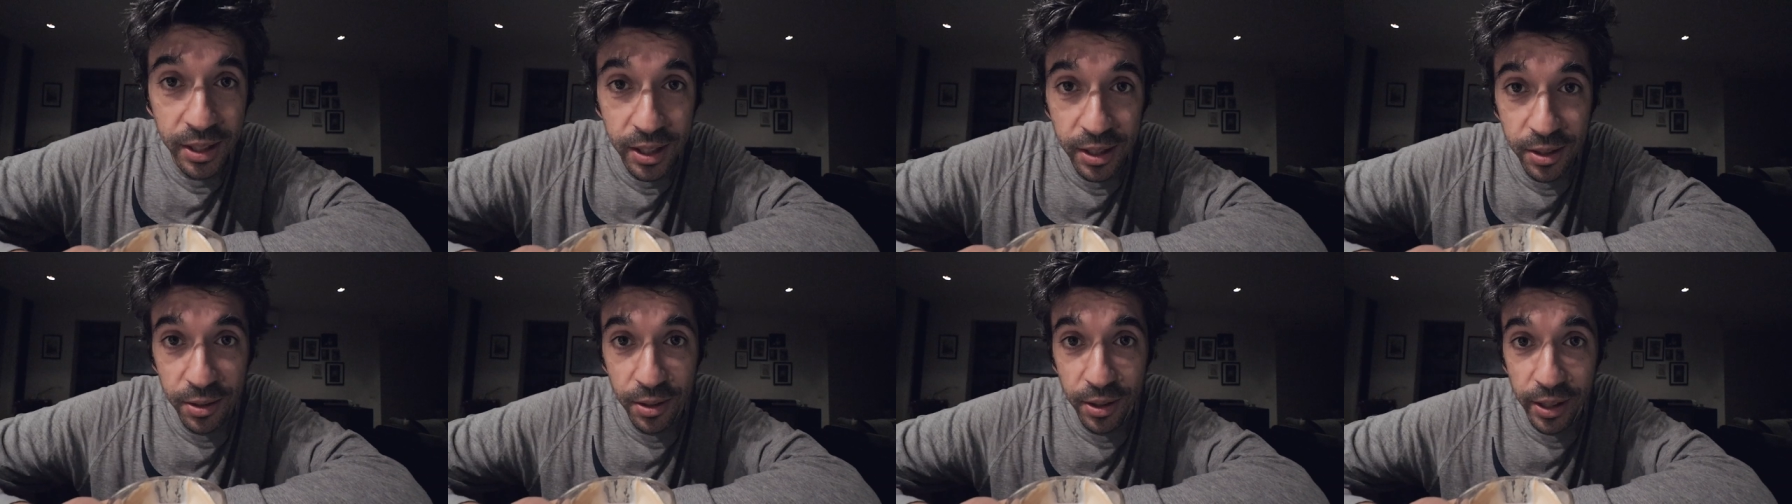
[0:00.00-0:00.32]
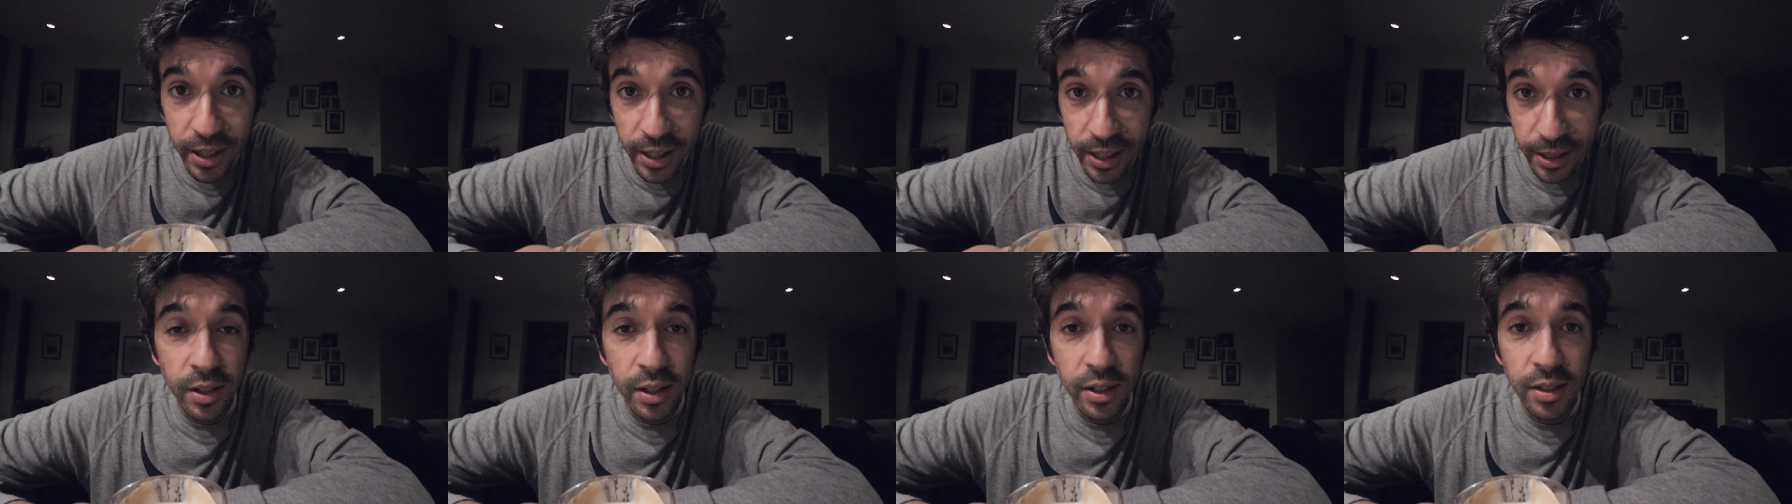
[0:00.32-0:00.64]
she's
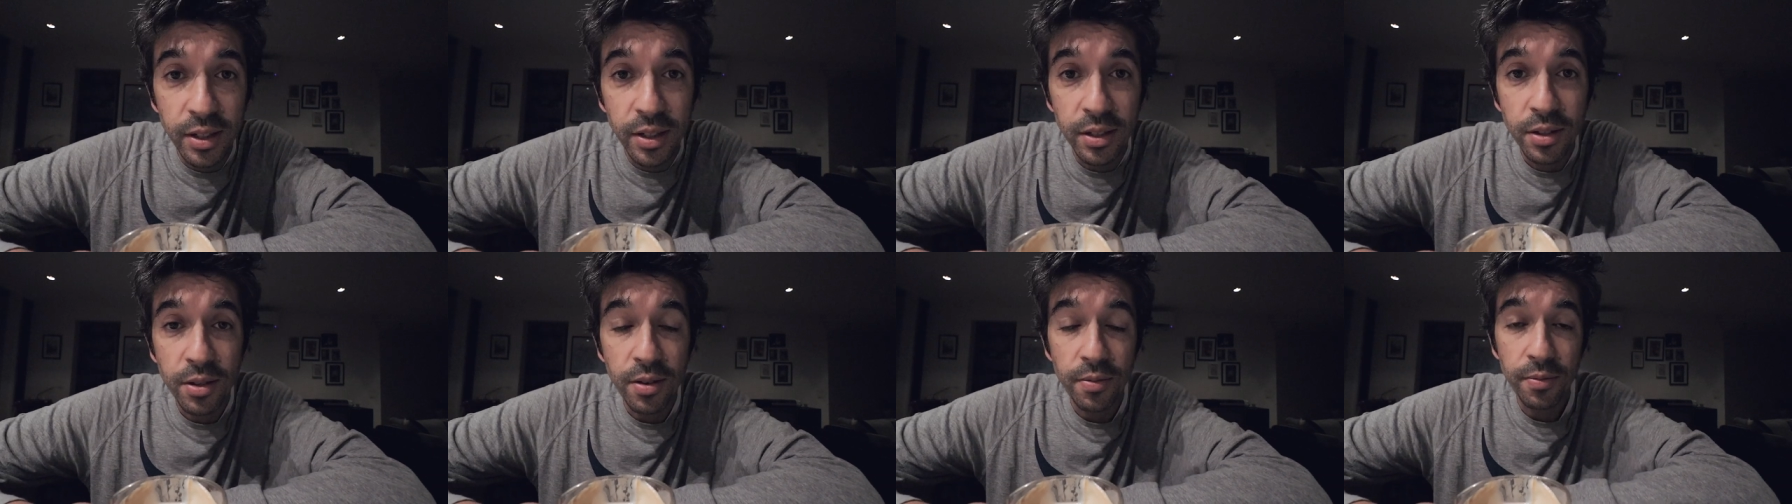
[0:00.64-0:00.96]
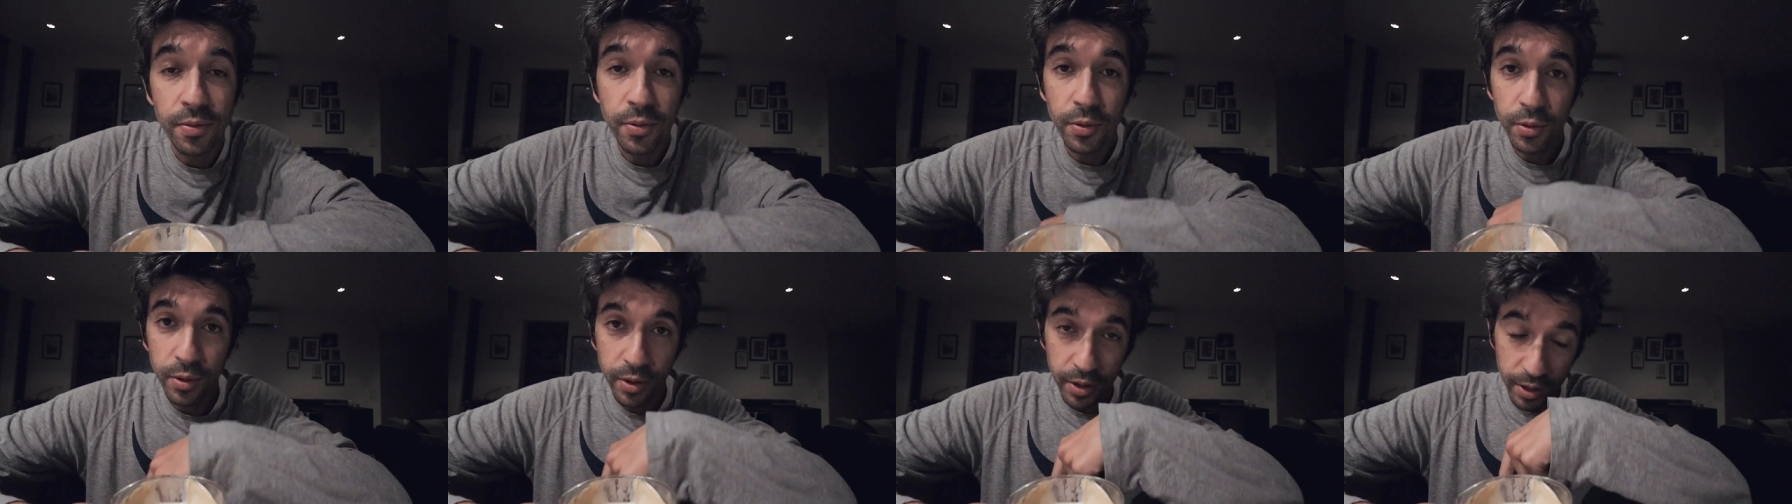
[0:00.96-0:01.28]
not here. It's just
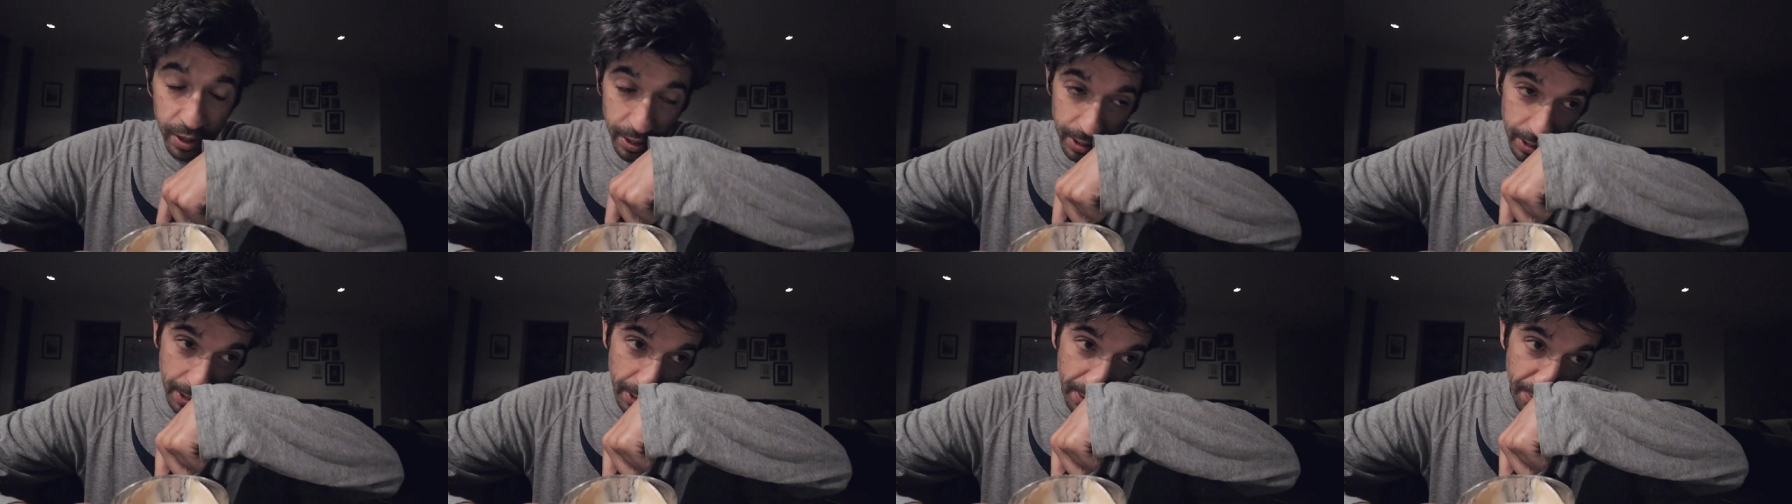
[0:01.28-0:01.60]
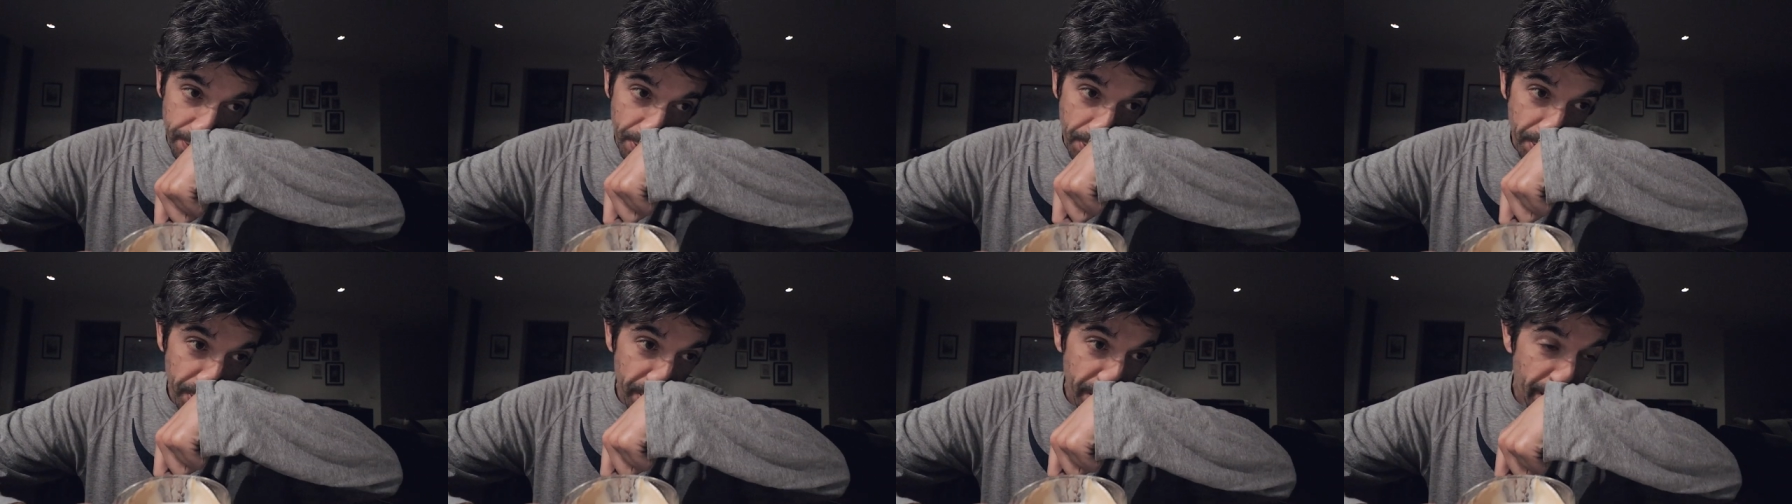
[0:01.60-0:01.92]
gone 4:30 in
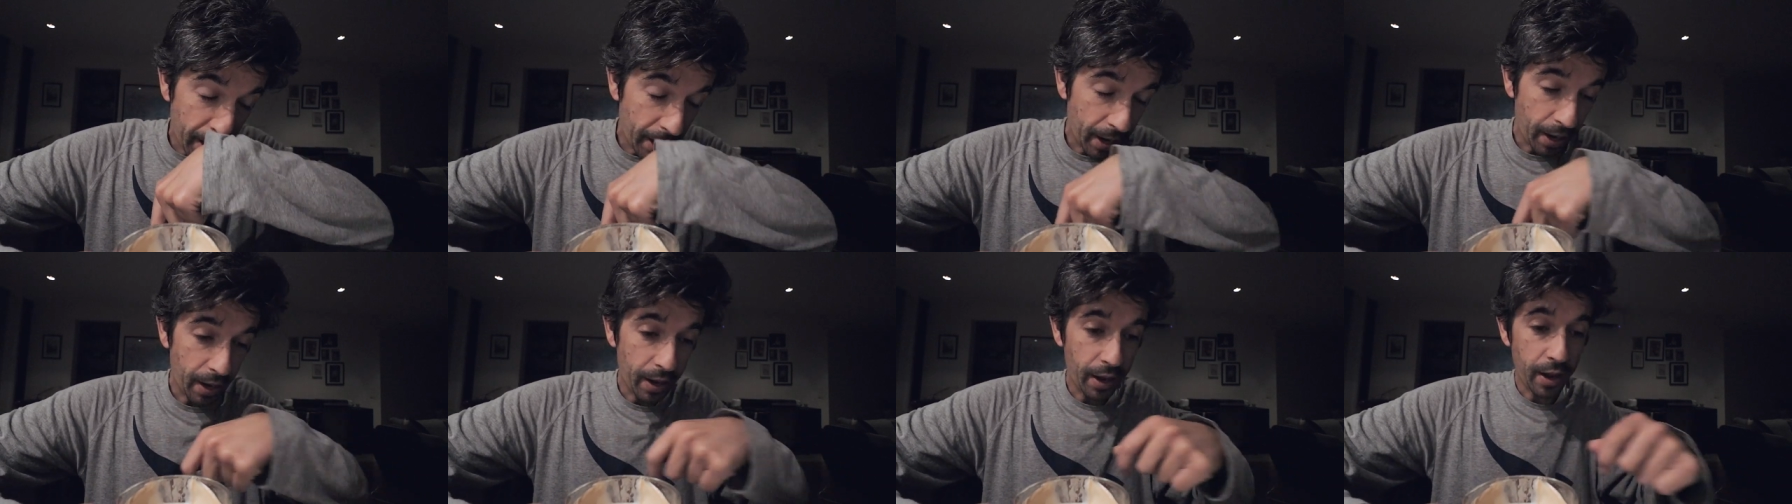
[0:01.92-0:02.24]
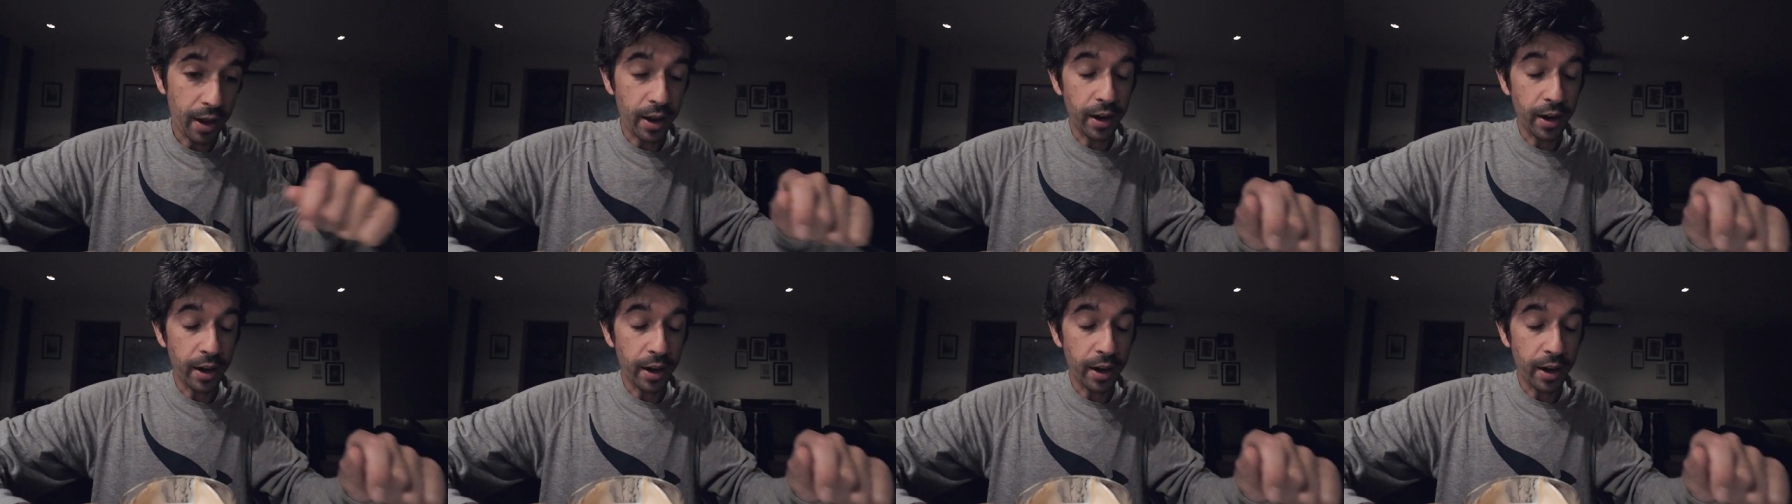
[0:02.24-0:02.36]
the morning.